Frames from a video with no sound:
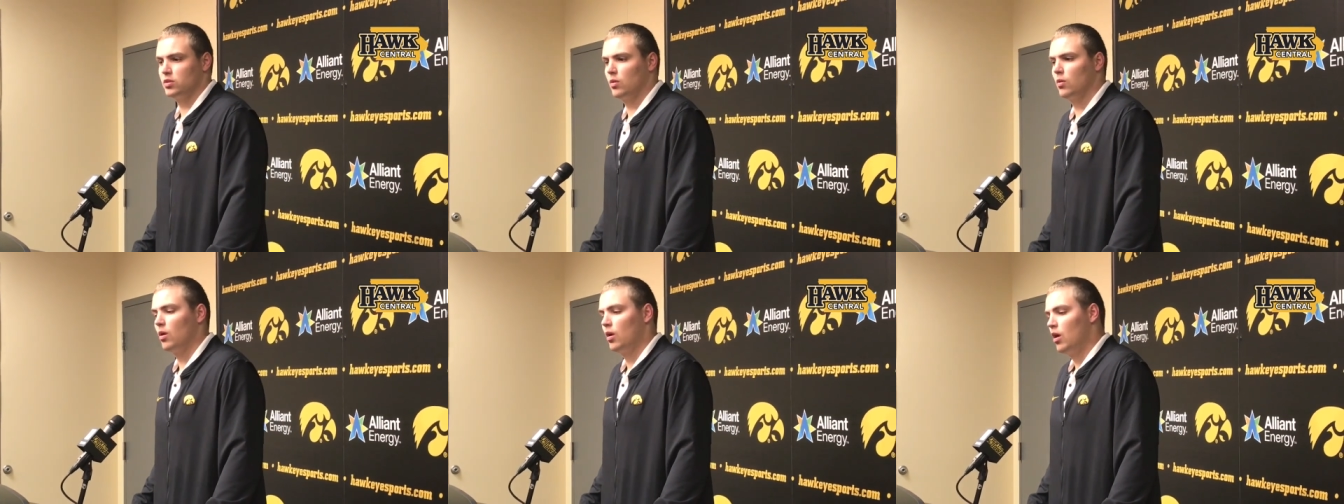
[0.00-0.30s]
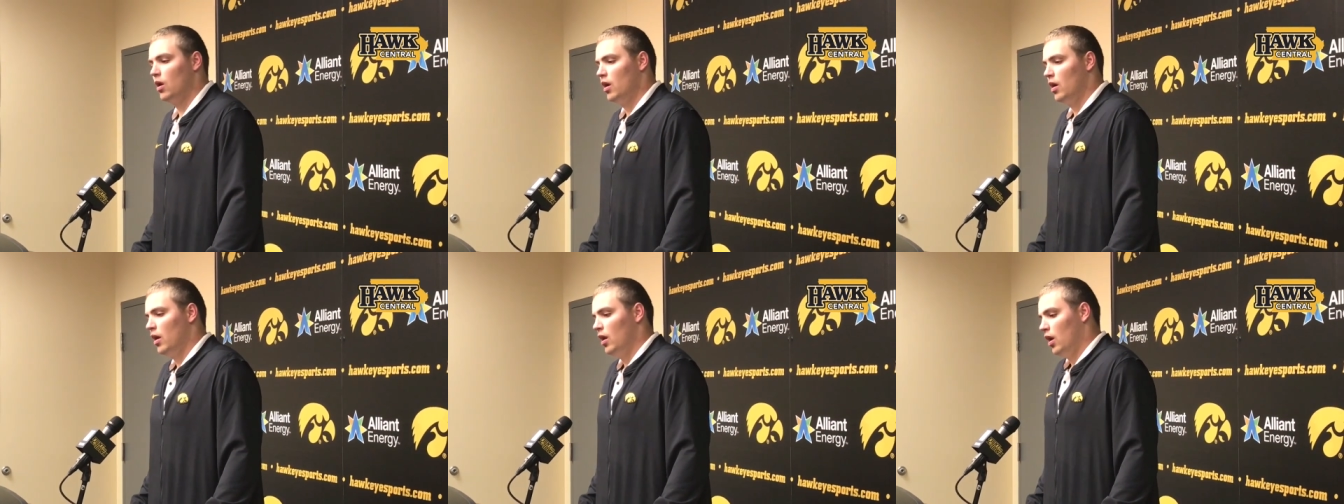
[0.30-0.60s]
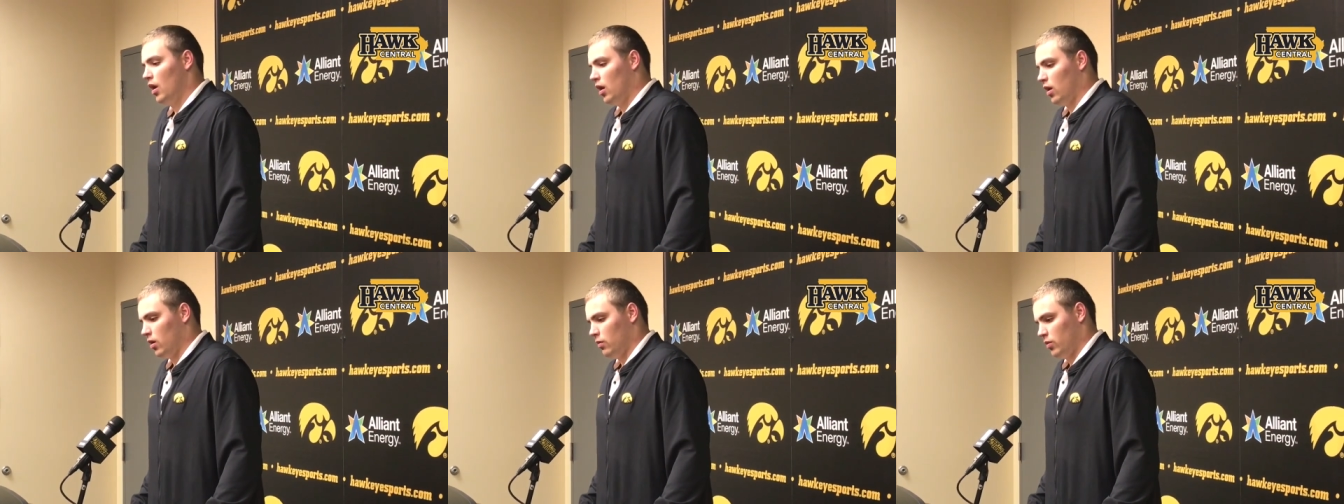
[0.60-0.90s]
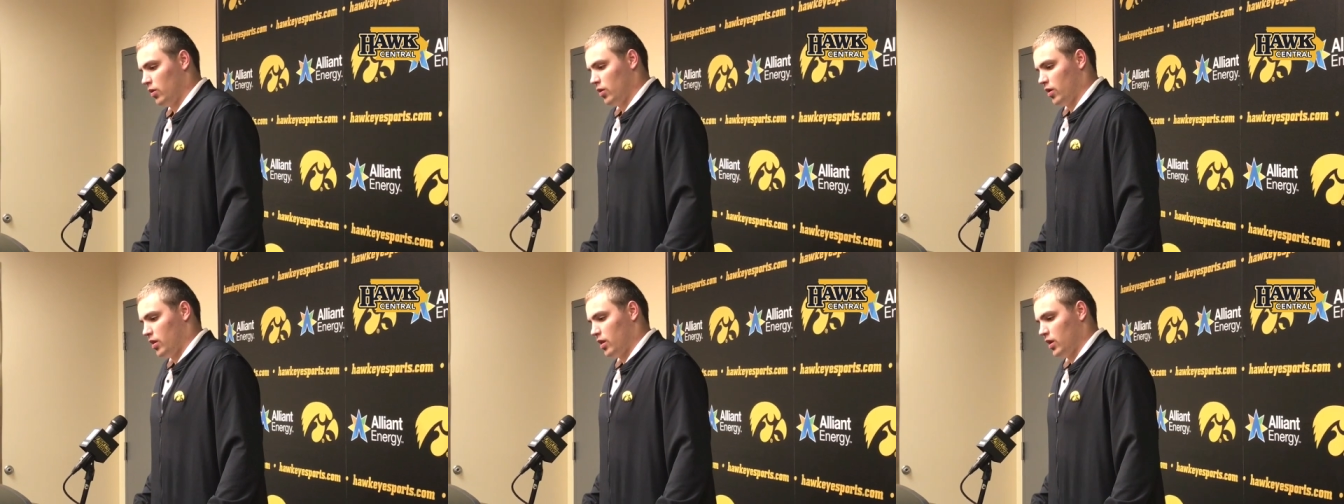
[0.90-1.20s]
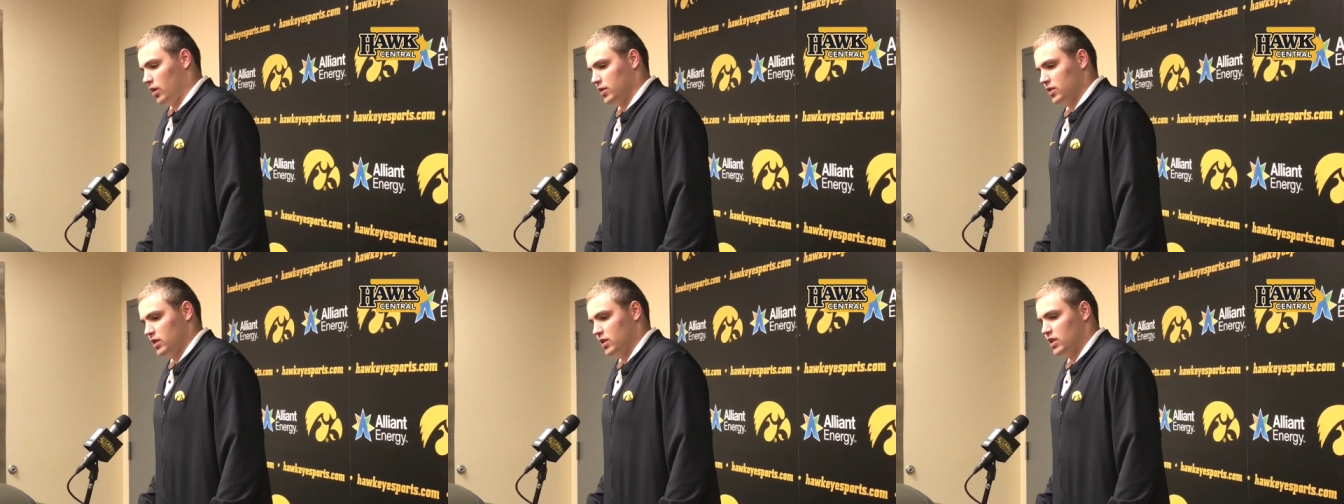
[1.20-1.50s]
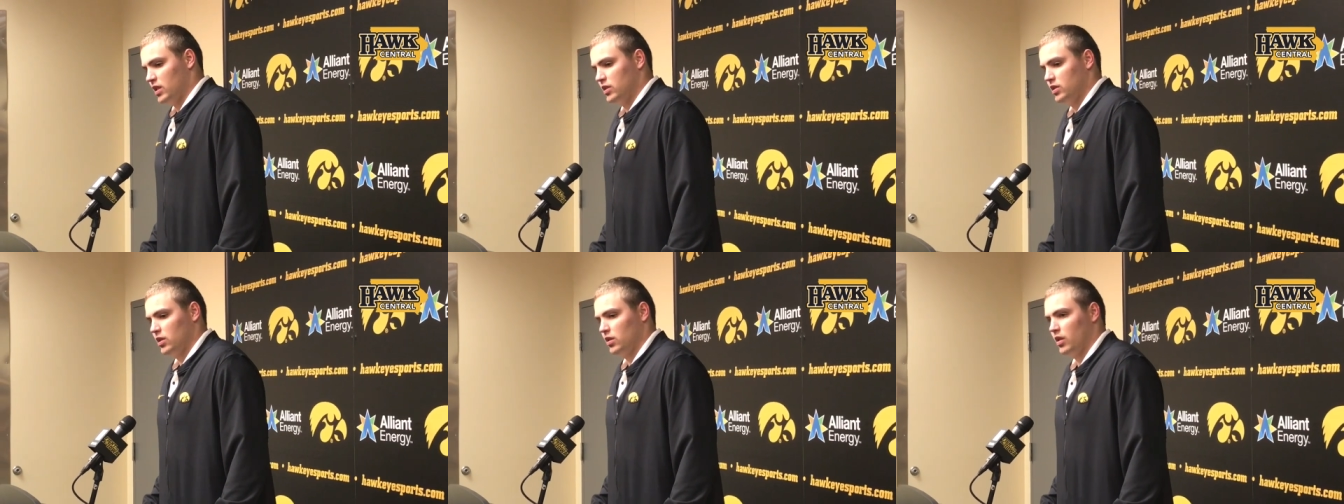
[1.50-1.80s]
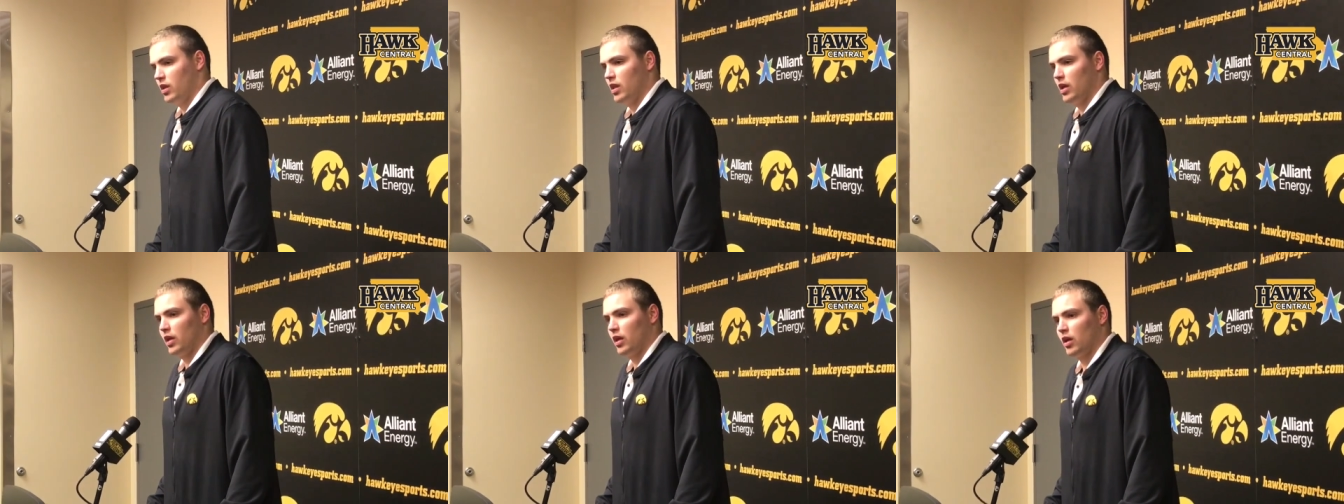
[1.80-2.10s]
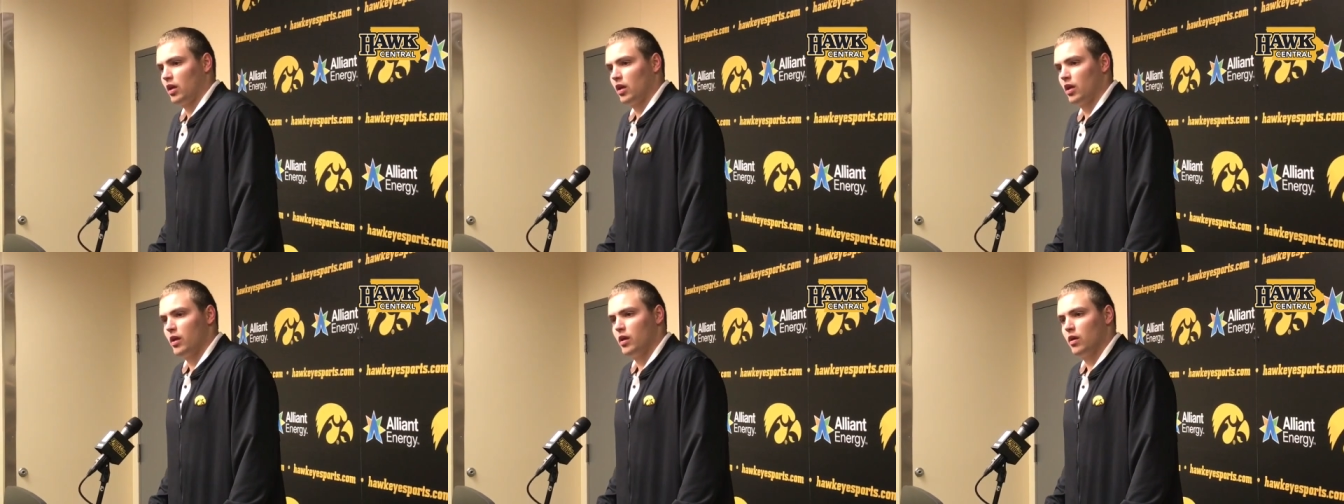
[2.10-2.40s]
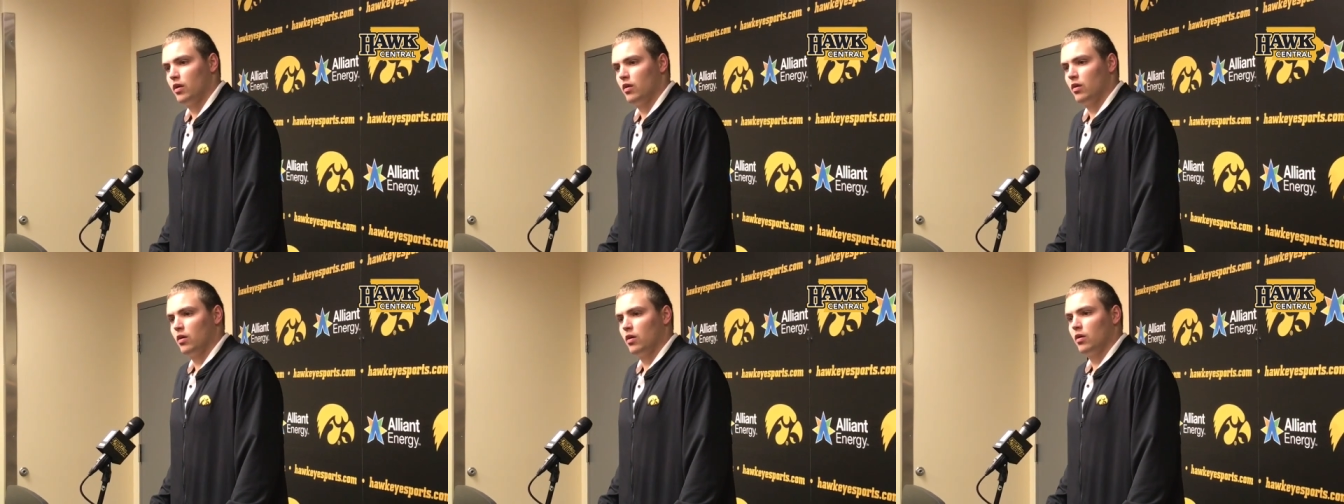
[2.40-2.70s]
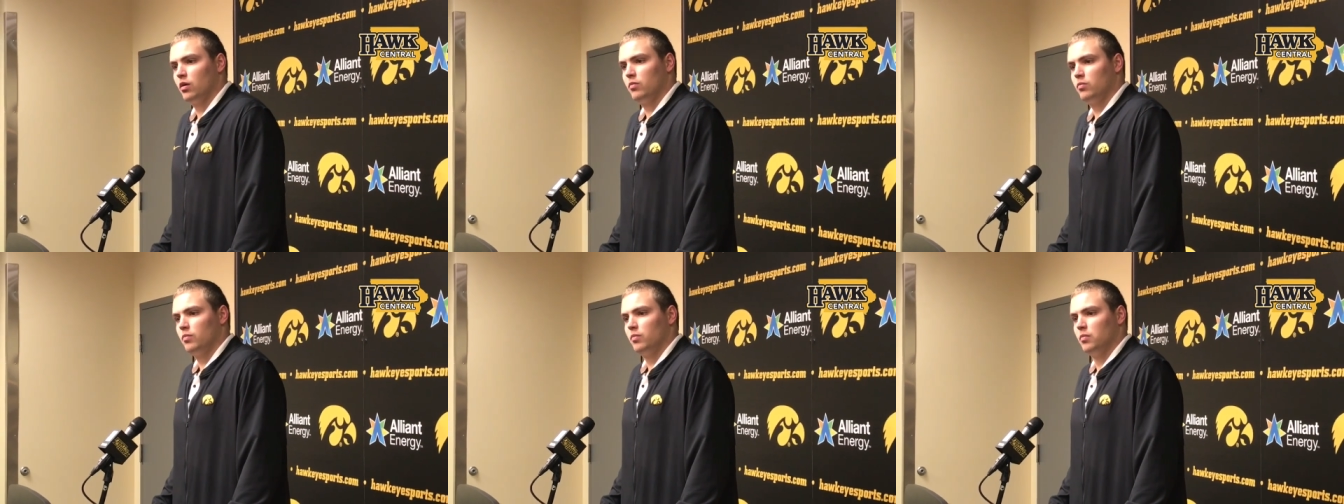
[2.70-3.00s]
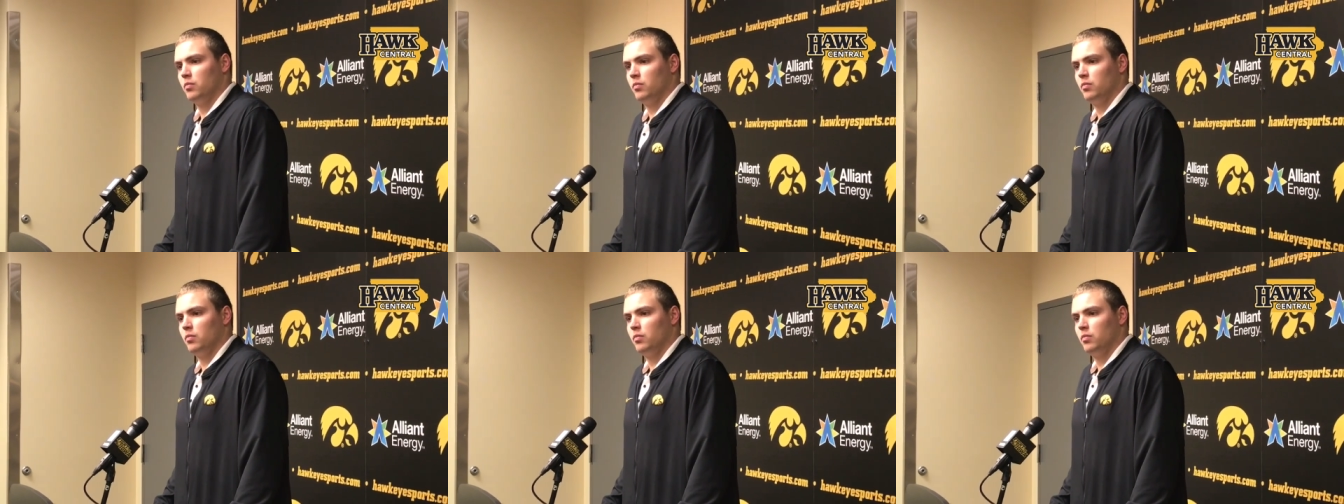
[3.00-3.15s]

So, um, you know, I think statistically that can get um,